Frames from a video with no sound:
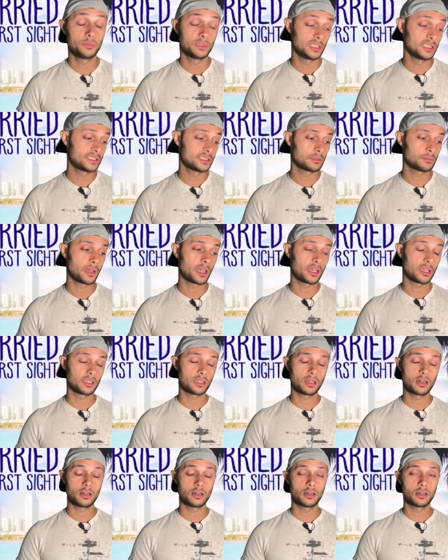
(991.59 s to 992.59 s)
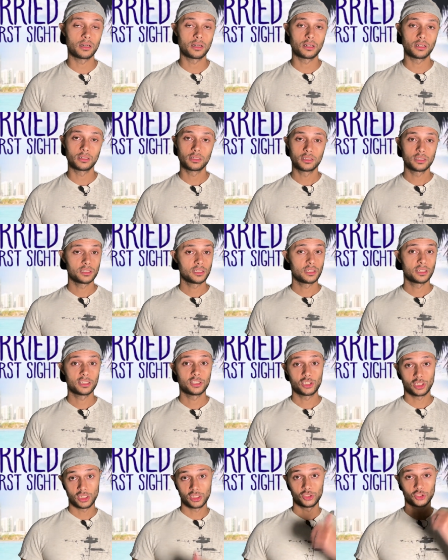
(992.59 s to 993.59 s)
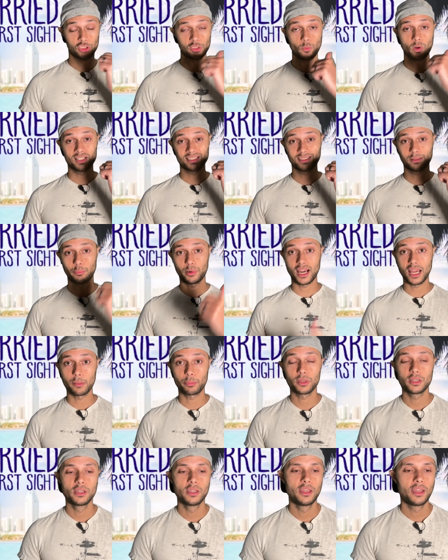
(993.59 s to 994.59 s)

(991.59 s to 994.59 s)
listen man, she wants the pipe.